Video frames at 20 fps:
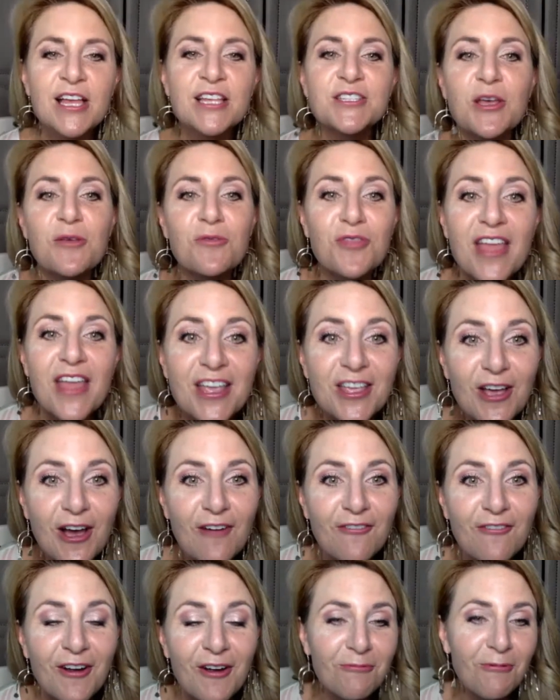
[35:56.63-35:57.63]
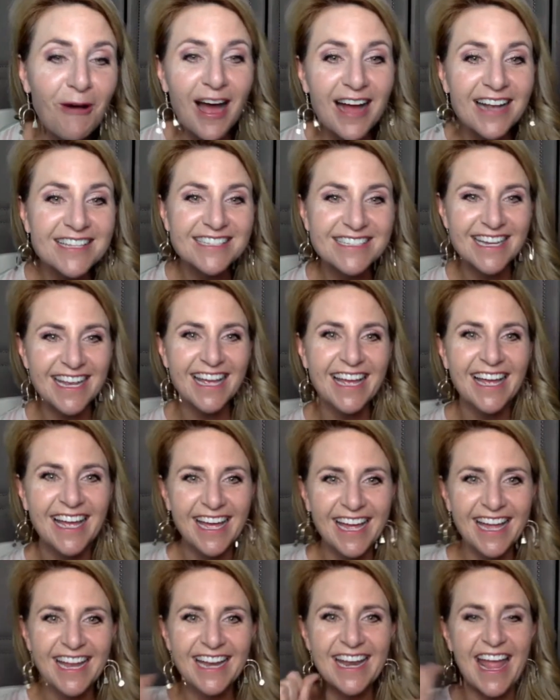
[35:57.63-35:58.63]
So thank y'all for
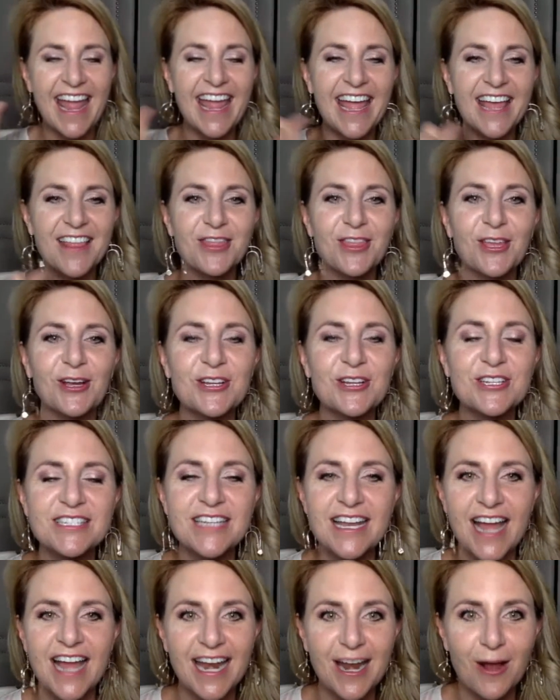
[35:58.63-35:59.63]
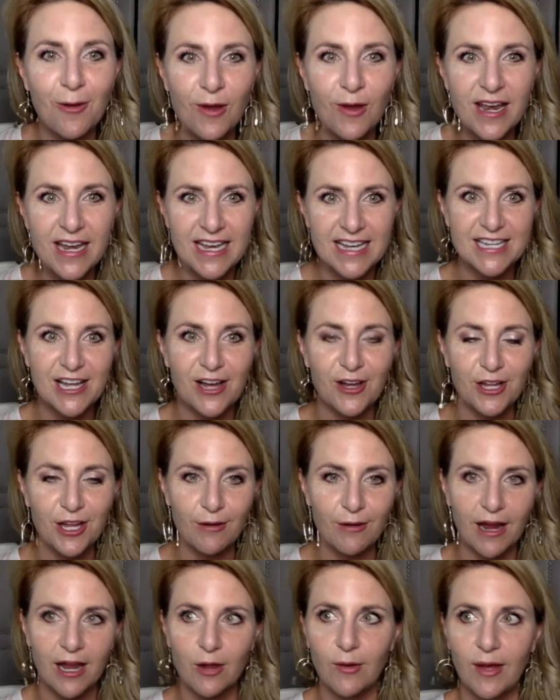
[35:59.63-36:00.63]
watching. And Thursday night, I wanted to tell you
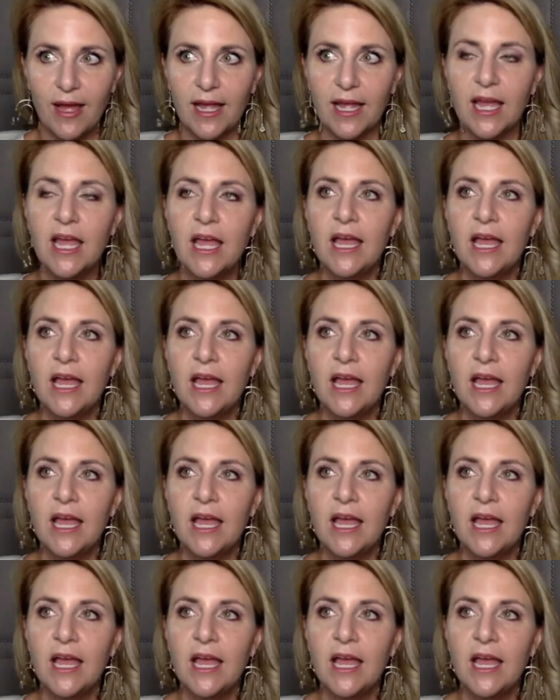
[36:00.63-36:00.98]
right quick.